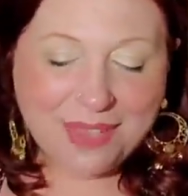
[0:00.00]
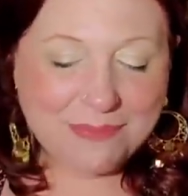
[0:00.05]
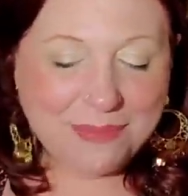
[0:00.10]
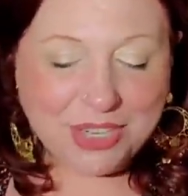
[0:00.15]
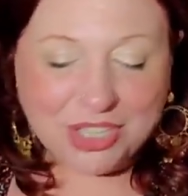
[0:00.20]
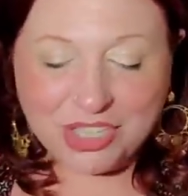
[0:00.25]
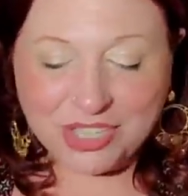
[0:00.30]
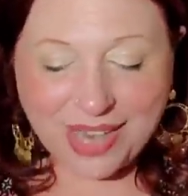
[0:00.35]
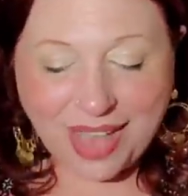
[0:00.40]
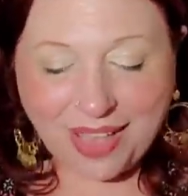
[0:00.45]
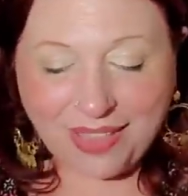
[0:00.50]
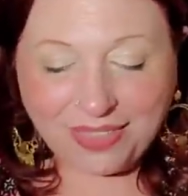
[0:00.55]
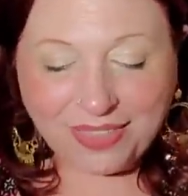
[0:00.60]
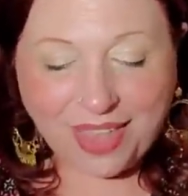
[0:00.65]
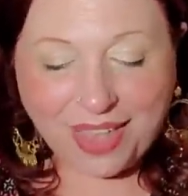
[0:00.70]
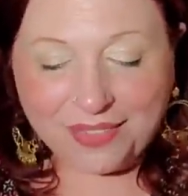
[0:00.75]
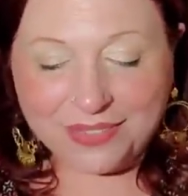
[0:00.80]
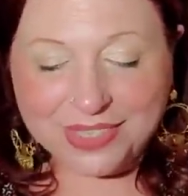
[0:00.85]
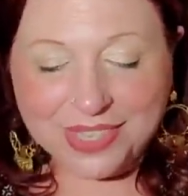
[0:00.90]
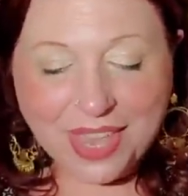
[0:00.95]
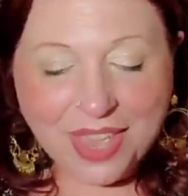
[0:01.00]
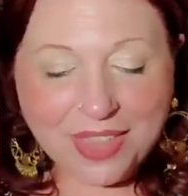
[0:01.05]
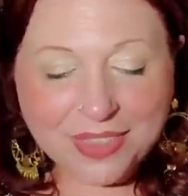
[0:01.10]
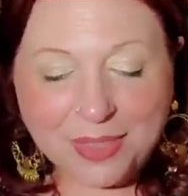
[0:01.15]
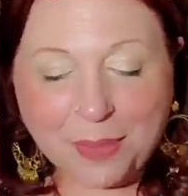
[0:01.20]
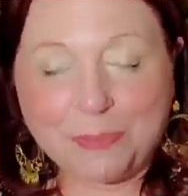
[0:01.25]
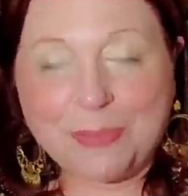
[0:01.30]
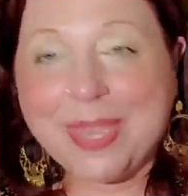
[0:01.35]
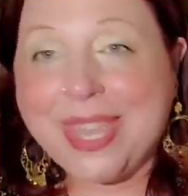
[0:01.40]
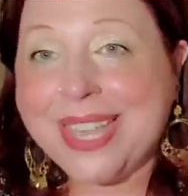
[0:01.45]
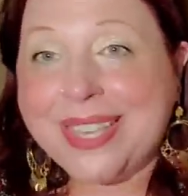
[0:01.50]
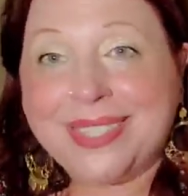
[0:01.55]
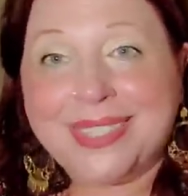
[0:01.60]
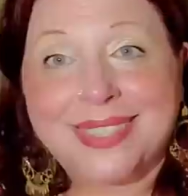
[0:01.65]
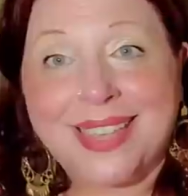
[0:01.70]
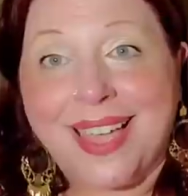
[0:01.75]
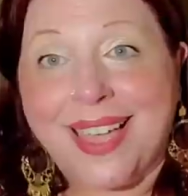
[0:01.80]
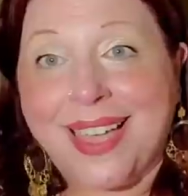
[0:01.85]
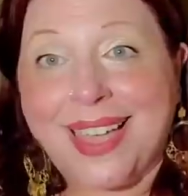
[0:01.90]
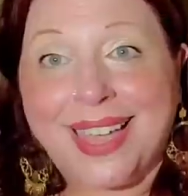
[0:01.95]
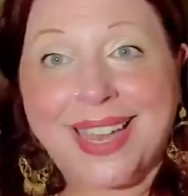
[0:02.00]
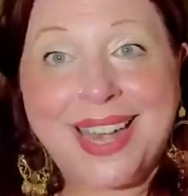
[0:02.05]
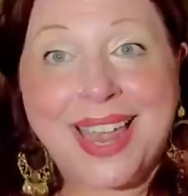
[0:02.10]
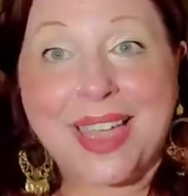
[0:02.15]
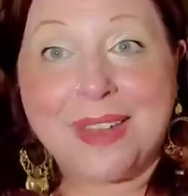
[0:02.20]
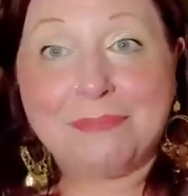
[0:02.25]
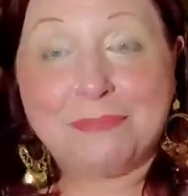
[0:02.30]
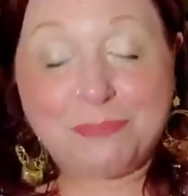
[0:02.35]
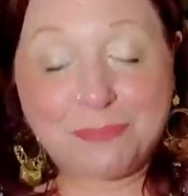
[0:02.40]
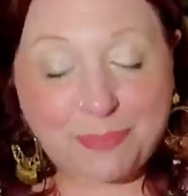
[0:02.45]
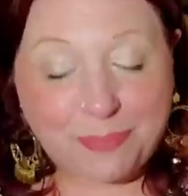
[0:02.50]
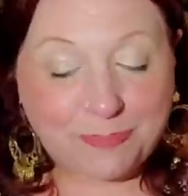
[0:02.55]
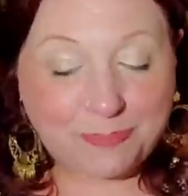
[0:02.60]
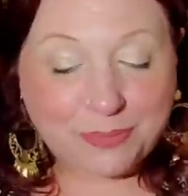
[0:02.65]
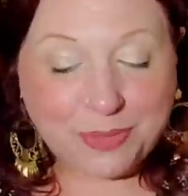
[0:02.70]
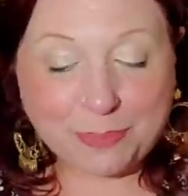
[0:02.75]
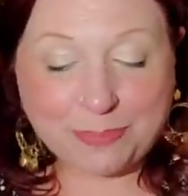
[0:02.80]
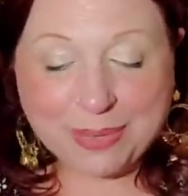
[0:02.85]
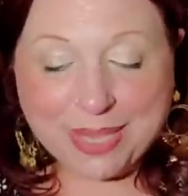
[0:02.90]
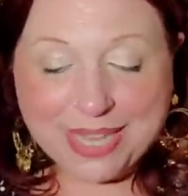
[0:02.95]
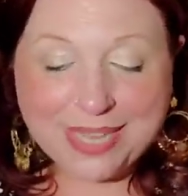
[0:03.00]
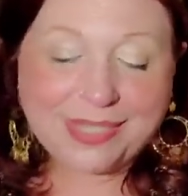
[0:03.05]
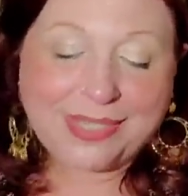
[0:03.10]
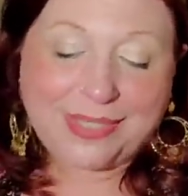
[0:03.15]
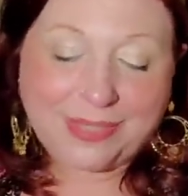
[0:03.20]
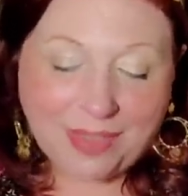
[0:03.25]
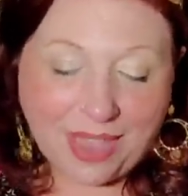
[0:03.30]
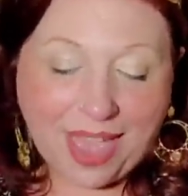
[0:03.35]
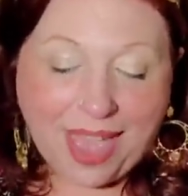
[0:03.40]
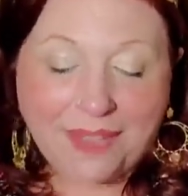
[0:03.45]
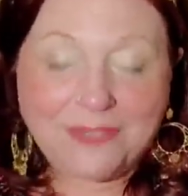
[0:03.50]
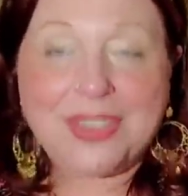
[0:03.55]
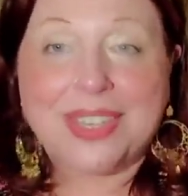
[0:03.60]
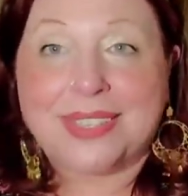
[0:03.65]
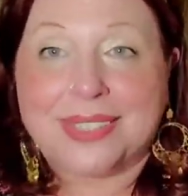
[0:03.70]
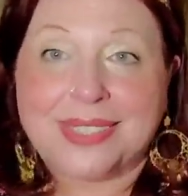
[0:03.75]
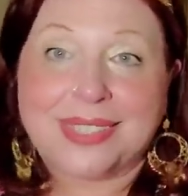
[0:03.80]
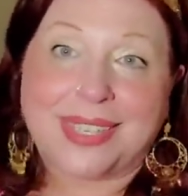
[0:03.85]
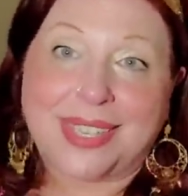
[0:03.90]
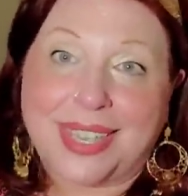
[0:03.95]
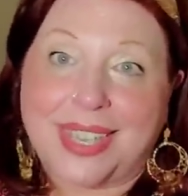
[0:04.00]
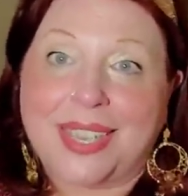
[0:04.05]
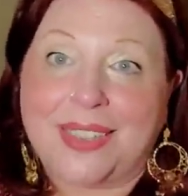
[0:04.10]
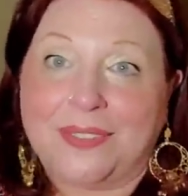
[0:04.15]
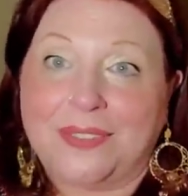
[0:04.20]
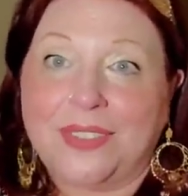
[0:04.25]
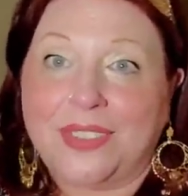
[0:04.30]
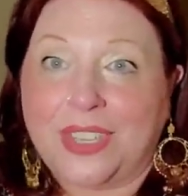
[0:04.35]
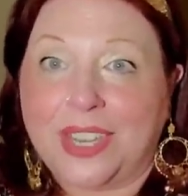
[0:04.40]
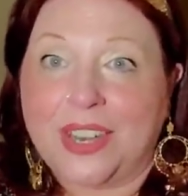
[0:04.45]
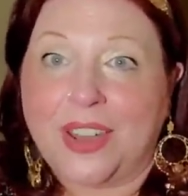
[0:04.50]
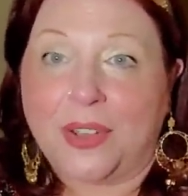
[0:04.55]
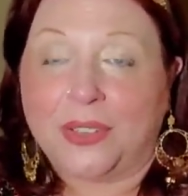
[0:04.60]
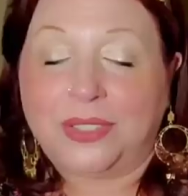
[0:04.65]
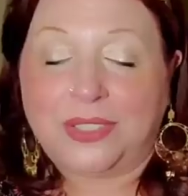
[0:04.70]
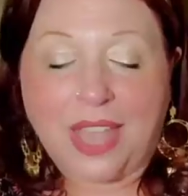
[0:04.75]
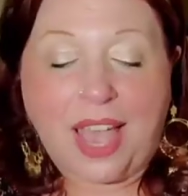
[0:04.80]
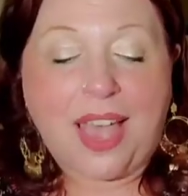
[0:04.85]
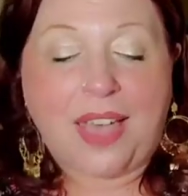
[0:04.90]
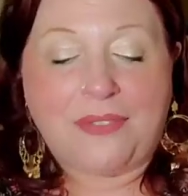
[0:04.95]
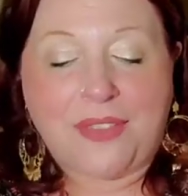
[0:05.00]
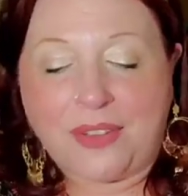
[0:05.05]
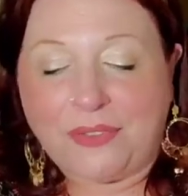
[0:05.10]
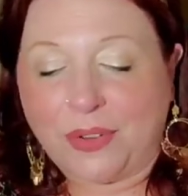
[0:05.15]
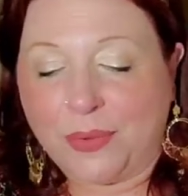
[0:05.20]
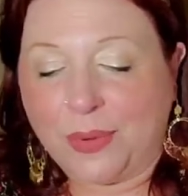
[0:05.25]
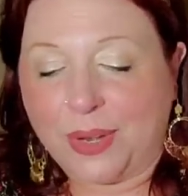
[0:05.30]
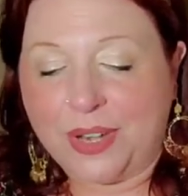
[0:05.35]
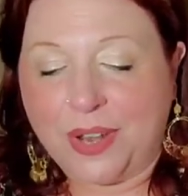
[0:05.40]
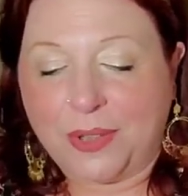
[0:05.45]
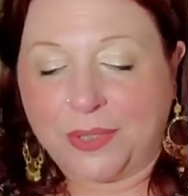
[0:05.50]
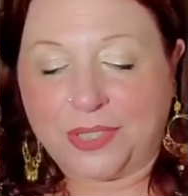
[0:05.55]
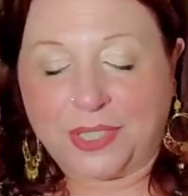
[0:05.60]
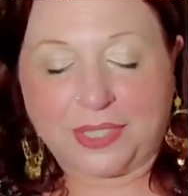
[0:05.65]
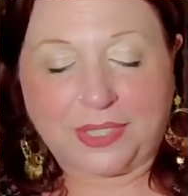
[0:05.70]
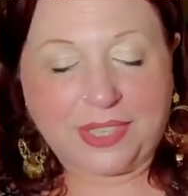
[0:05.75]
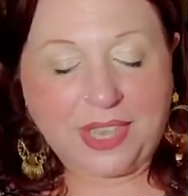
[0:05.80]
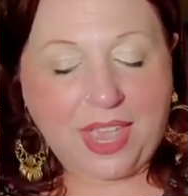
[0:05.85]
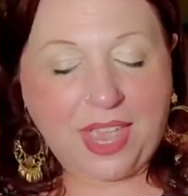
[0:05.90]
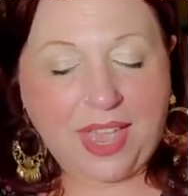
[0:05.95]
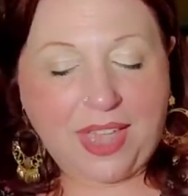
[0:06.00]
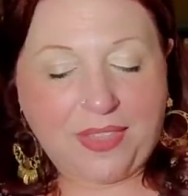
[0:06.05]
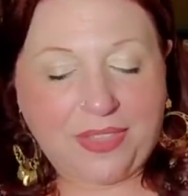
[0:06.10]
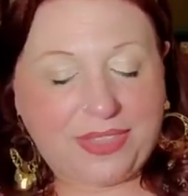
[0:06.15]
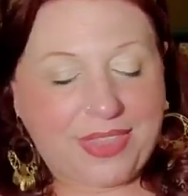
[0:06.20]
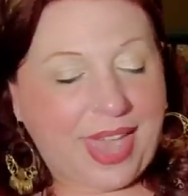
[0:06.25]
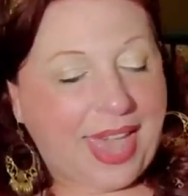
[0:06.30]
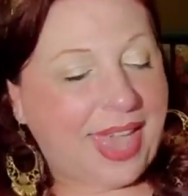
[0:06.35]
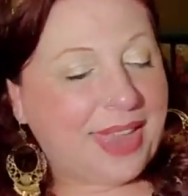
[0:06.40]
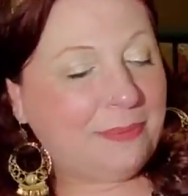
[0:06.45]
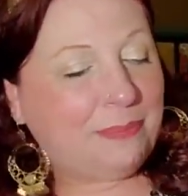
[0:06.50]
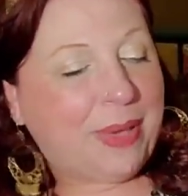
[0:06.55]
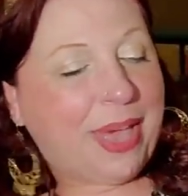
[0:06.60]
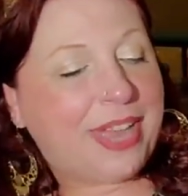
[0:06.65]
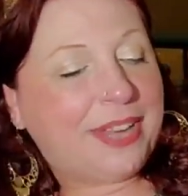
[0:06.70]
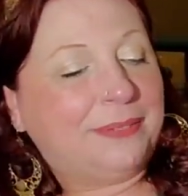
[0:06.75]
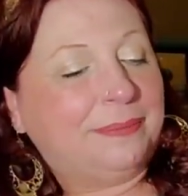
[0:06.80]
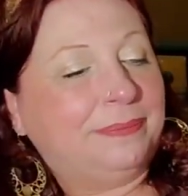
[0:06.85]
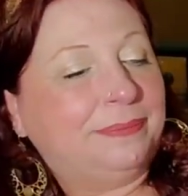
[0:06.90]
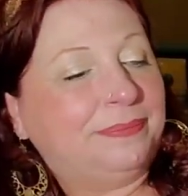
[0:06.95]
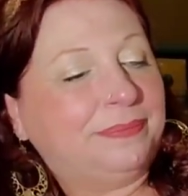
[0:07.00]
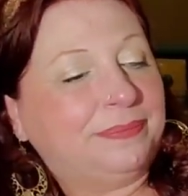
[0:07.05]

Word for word: Michelle loves the peace sign and the peace, obviously, you know, dove. Everyone knows is that. But